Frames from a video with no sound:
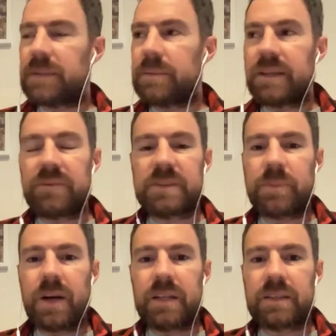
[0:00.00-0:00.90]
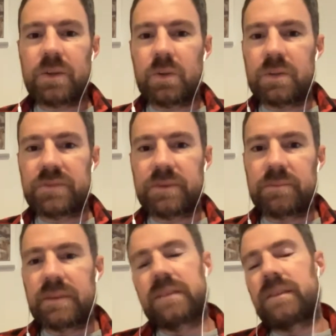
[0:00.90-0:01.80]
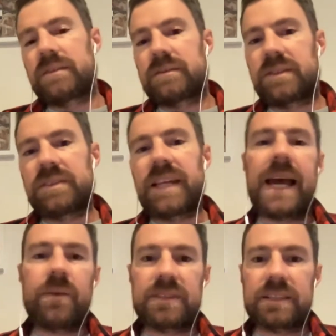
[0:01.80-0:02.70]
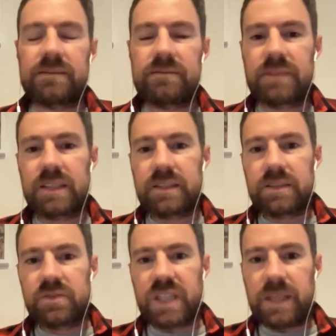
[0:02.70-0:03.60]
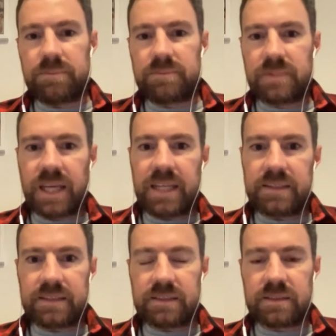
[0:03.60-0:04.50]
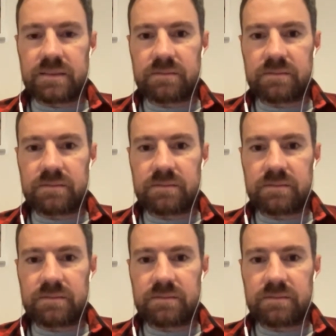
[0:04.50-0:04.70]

Maybe everyone's buying Coors from the towers and cheap cases.